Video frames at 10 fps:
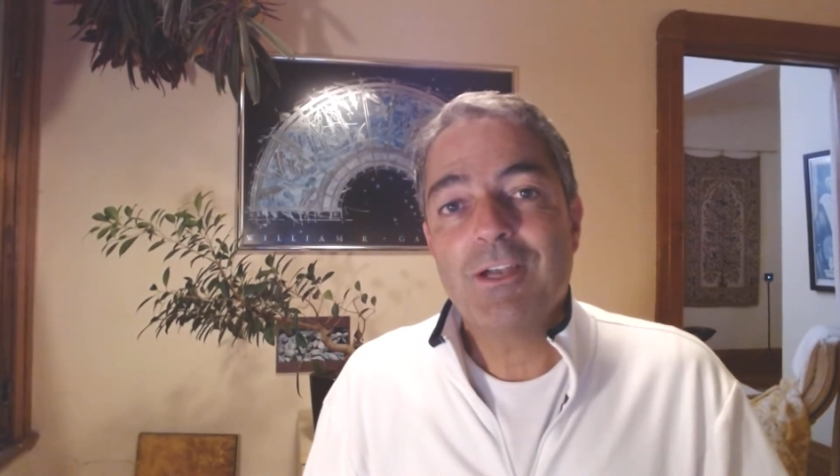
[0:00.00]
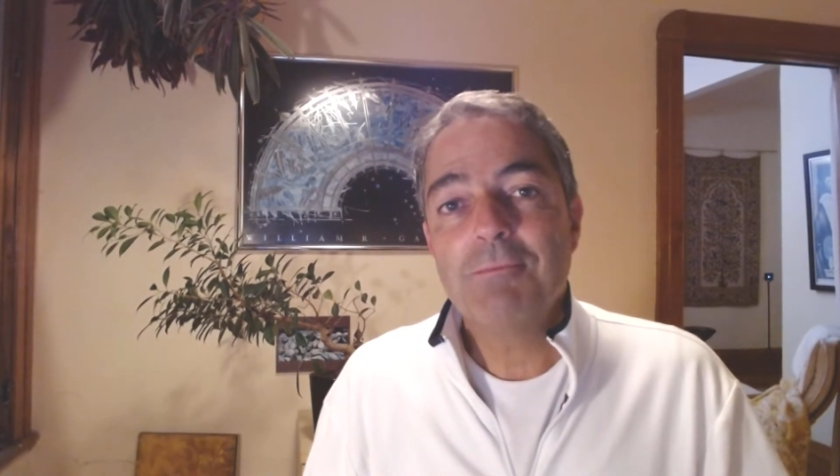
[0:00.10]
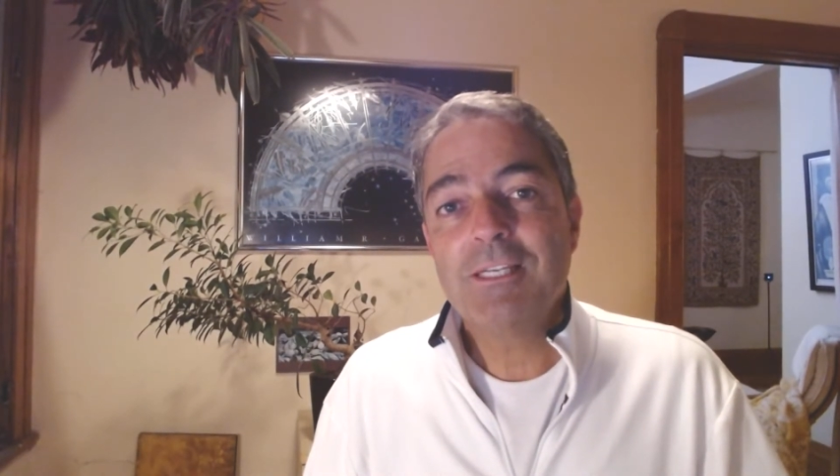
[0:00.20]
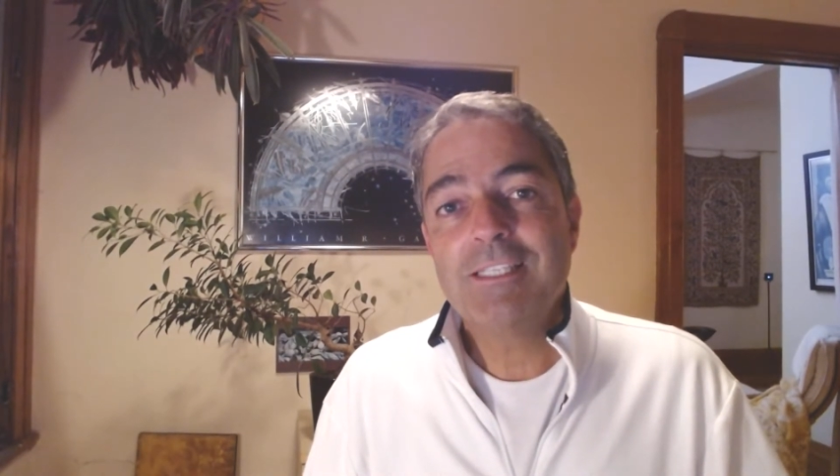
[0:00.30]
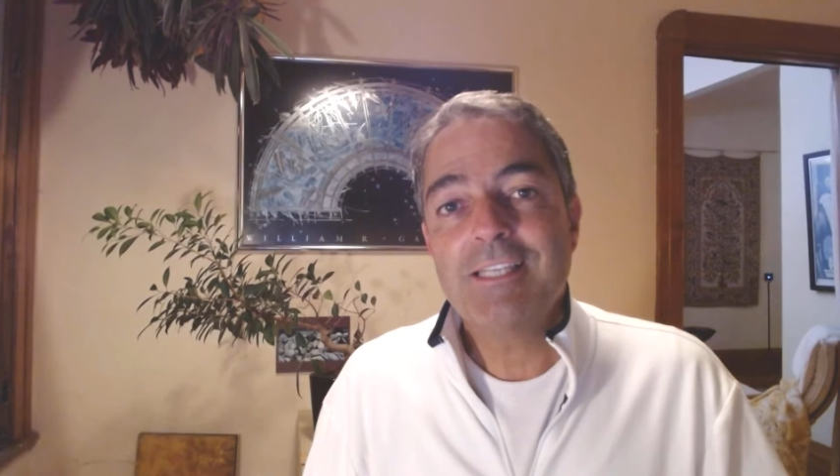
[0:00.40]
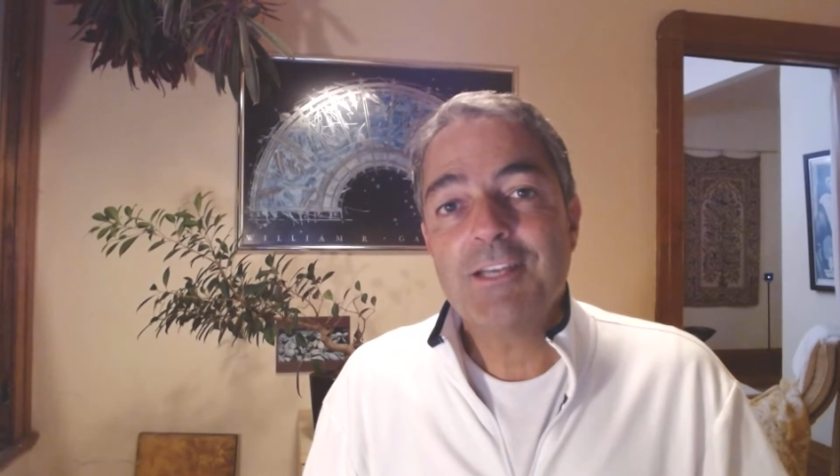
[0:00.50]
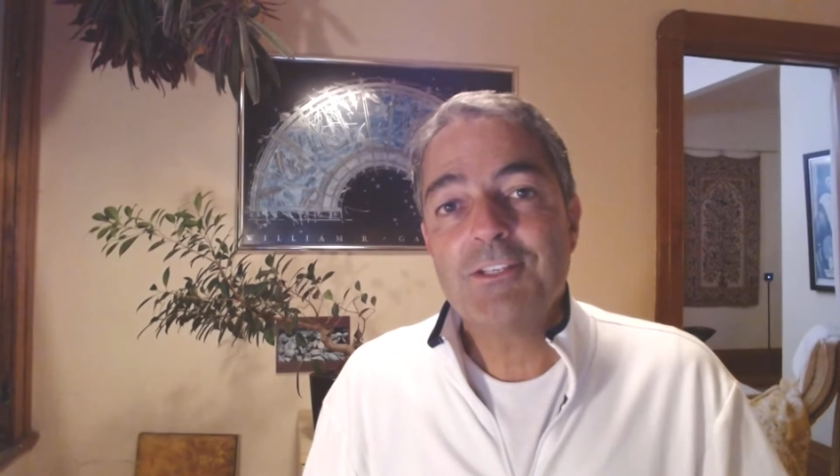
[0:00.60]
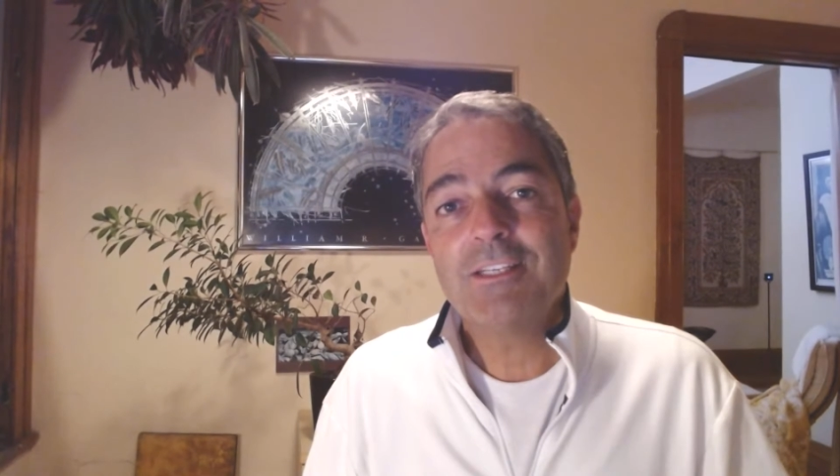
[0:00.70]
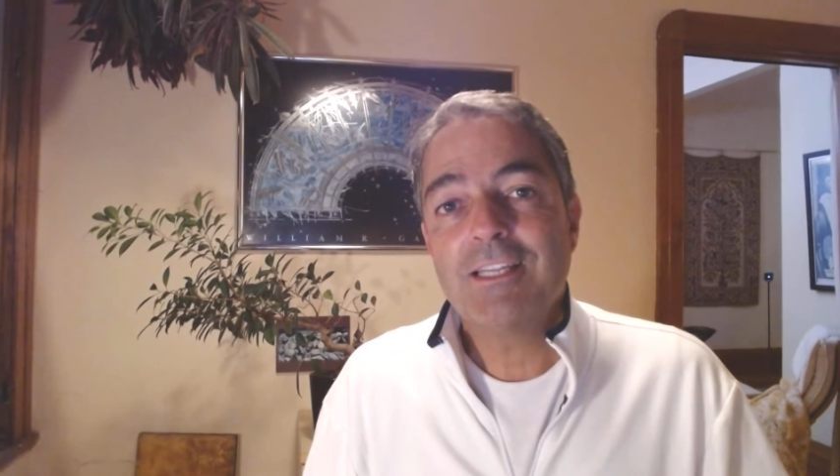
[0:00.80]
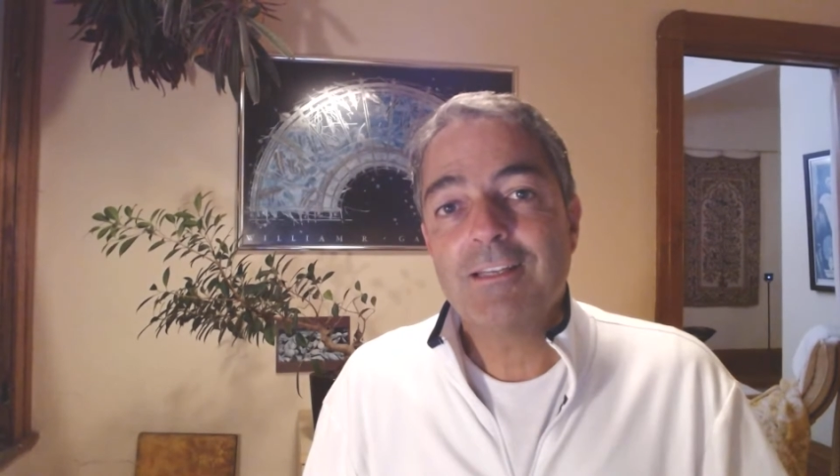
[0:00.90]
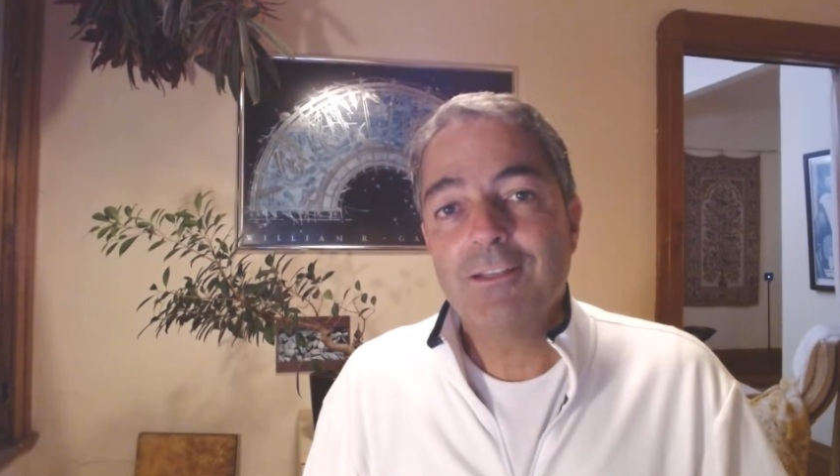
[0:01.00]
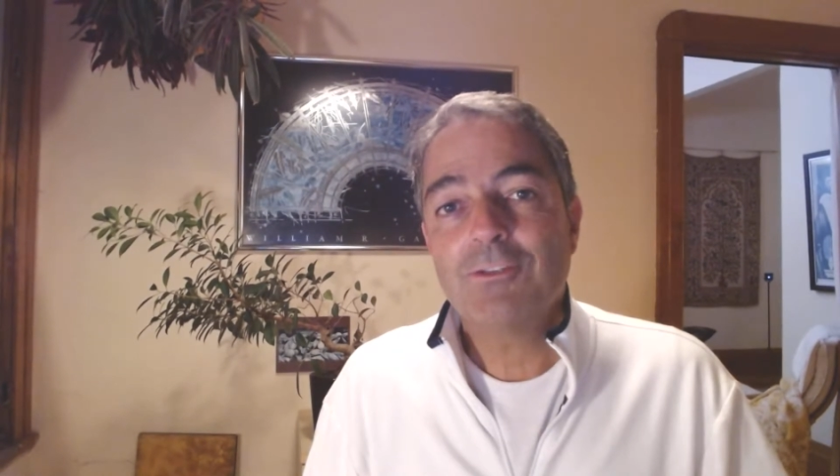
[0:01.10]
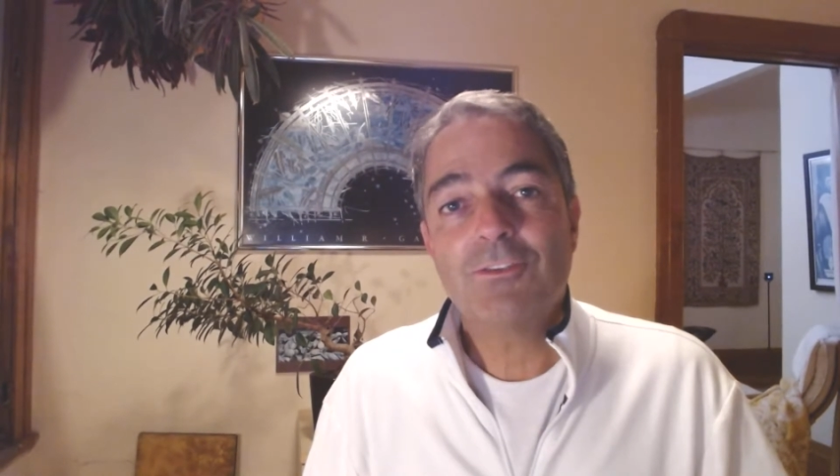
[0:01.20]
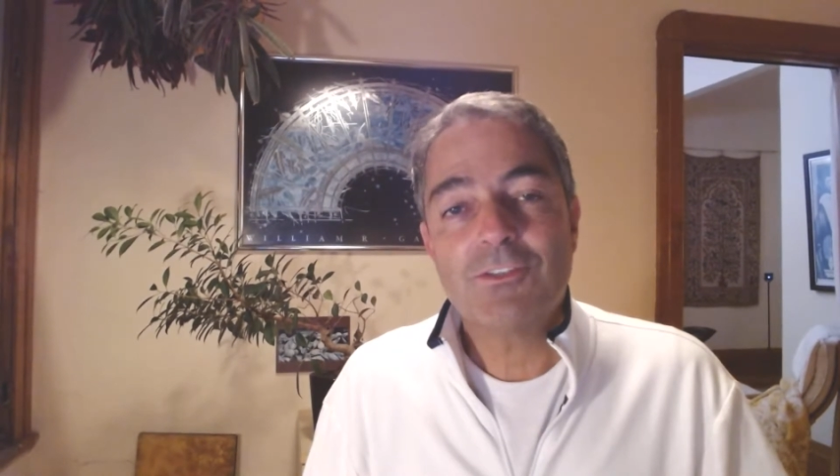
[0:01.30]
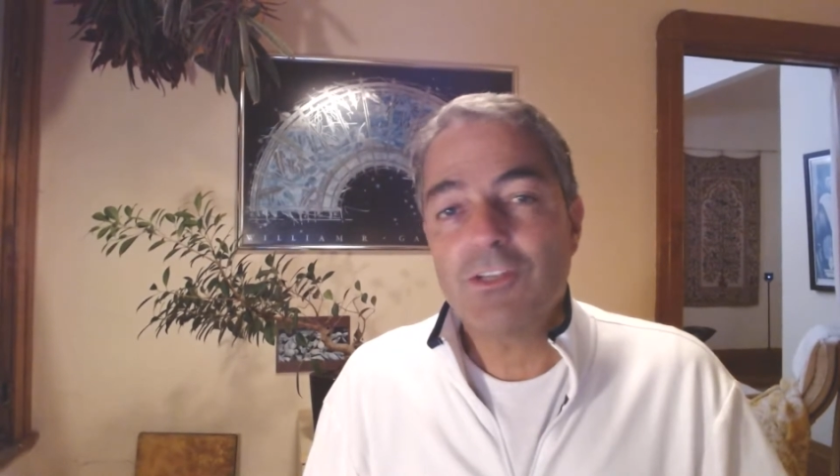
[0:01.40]
a meditation that
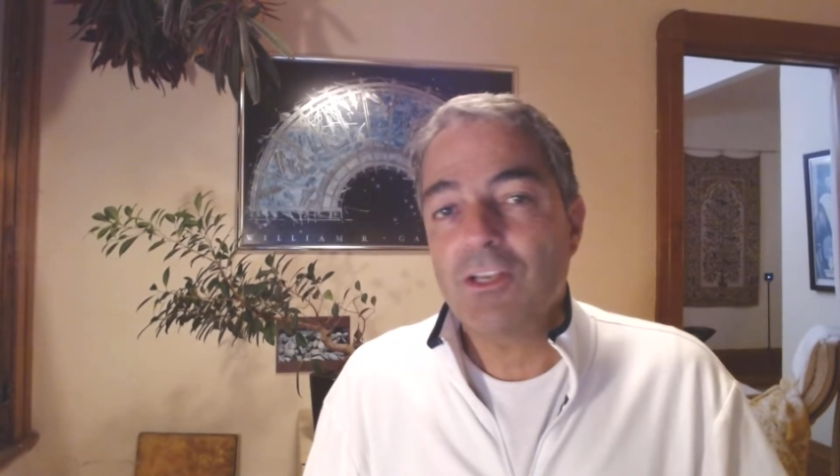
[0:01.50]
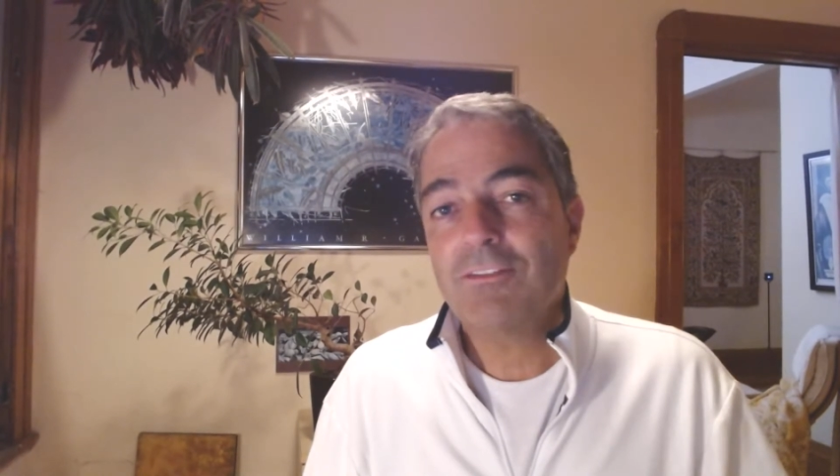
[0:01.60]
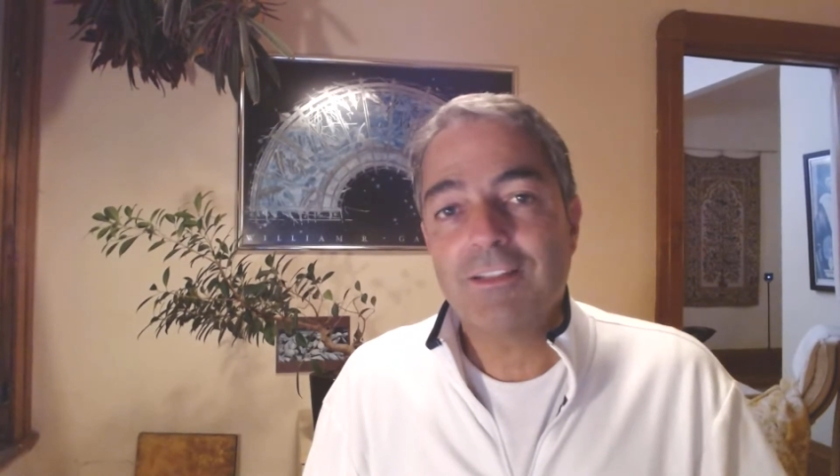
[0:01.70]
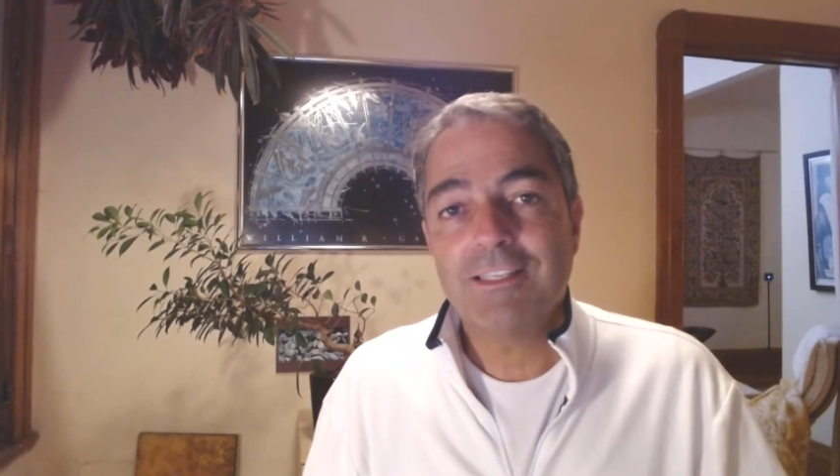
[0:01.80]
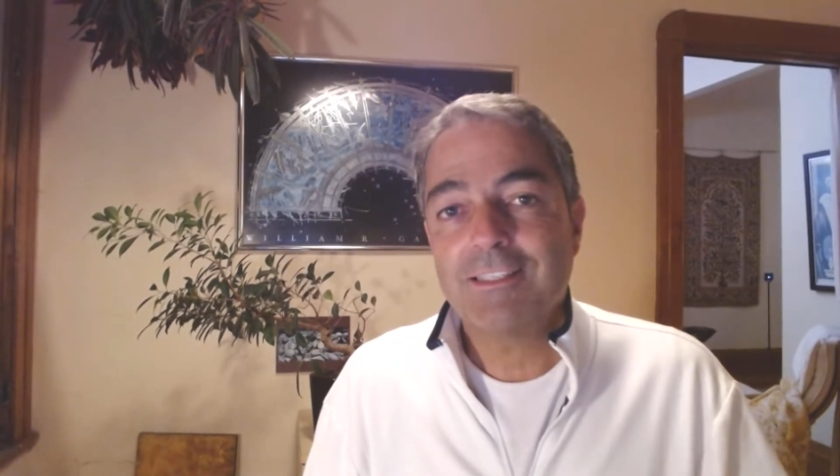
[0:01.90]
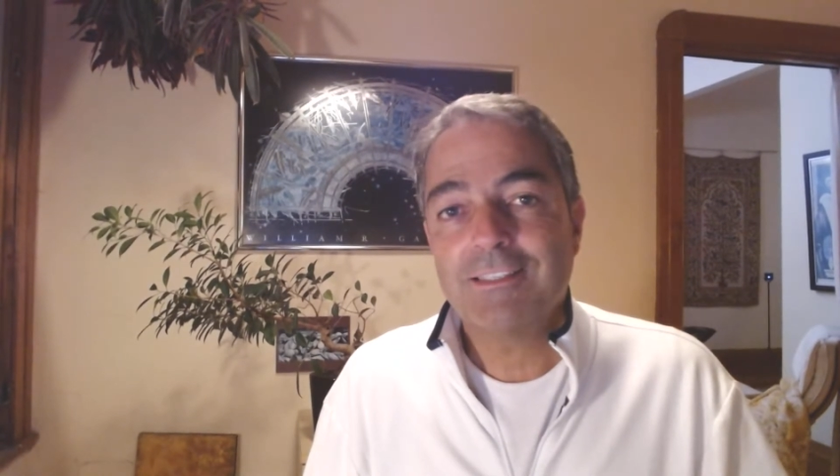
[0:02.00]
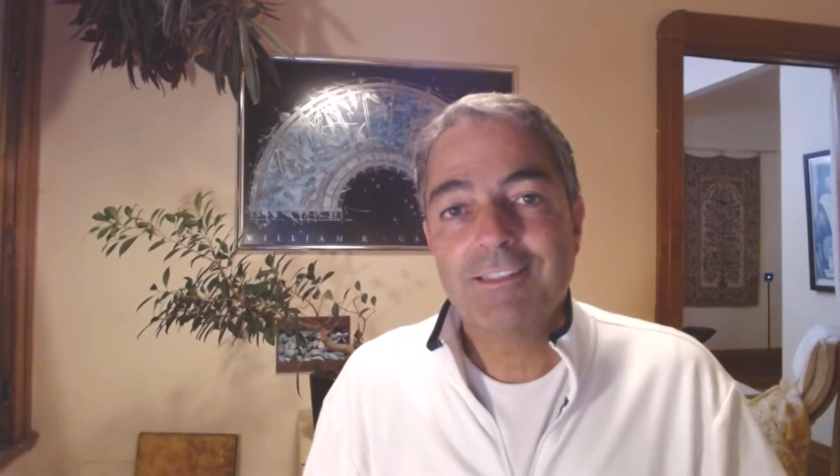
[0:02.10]
looks just like